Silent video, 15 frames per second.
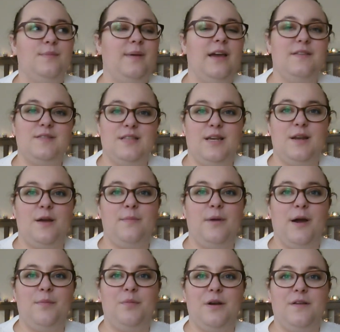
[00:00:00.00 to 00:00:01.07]
You may have seen
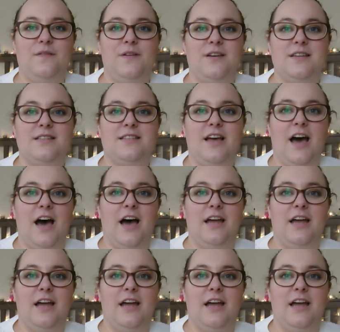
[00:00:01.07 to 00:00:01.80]
my previous